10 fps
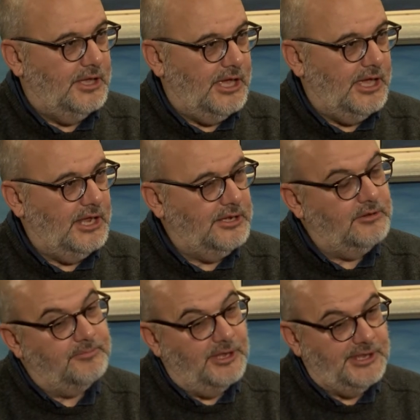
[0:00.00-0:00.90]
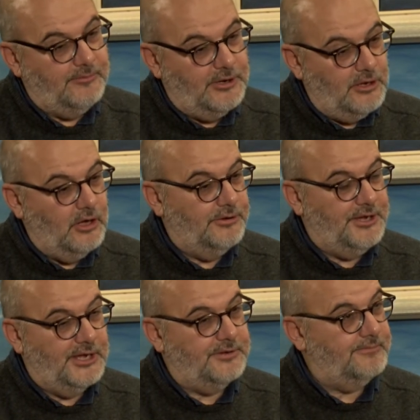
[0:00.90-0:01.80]
And obviously we know
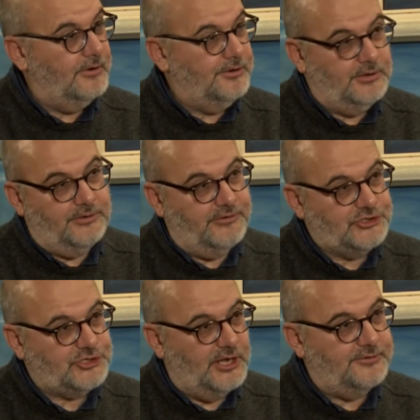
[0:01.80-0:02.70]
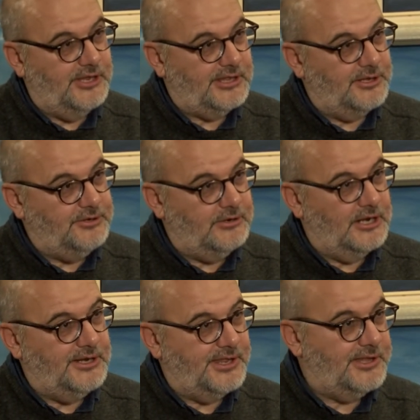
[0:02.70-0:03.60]
that in rich countries like the
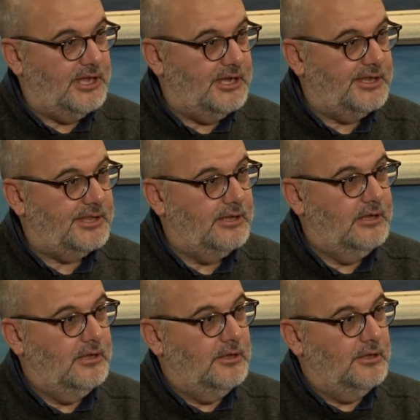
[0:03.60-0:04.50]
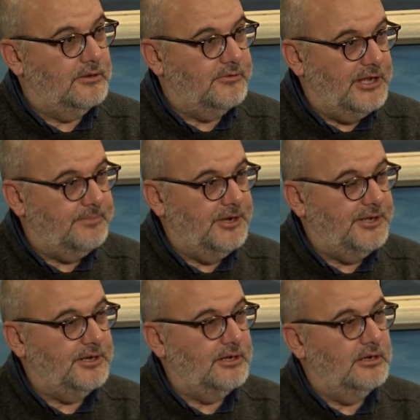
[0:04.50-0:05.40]
United States, Great
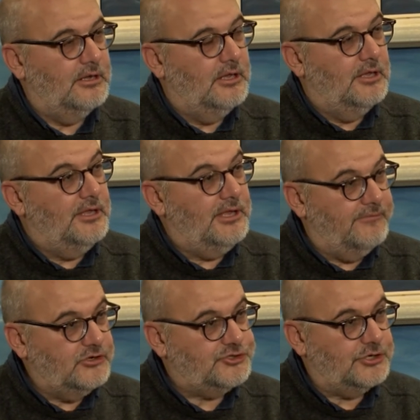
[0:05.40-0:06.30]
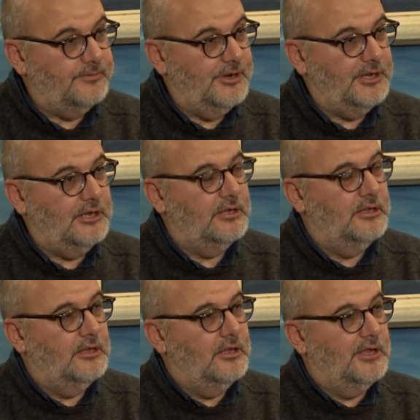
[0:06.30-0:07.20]
Britain, even Germany,
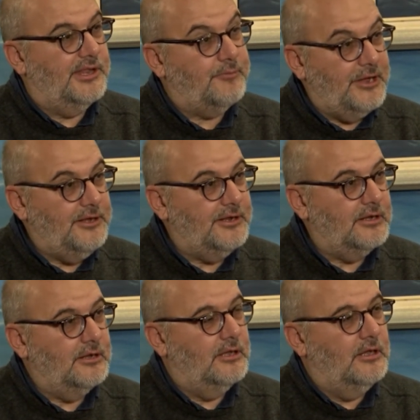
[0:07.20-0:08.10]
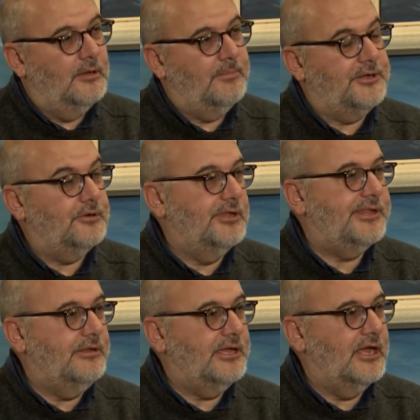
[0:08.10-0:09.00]
Sweden, but
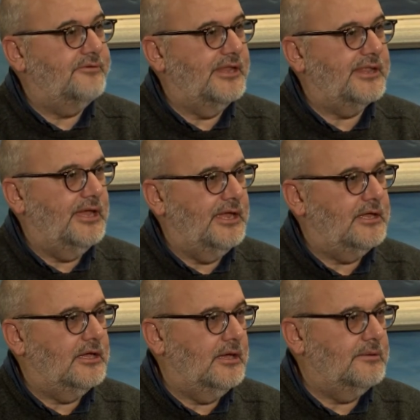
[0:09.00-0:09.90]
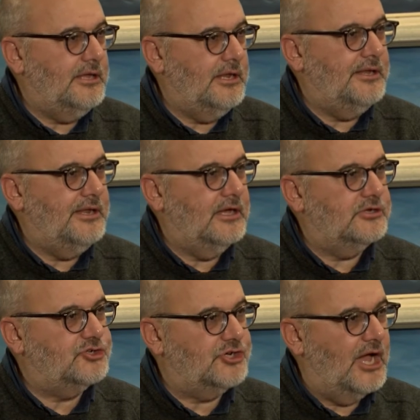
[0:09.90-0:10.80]
also in countries like
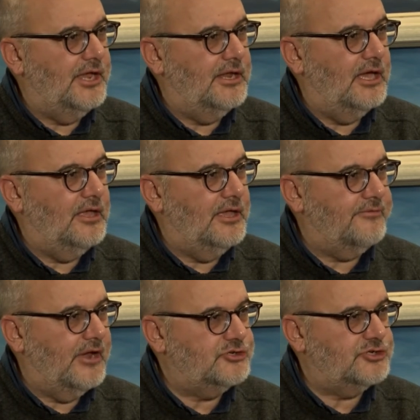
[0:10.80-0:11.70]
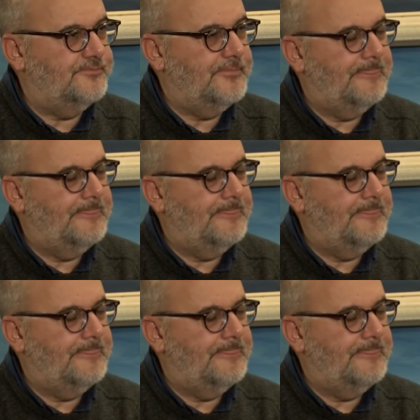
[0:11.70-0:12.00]
India, China, and Russia.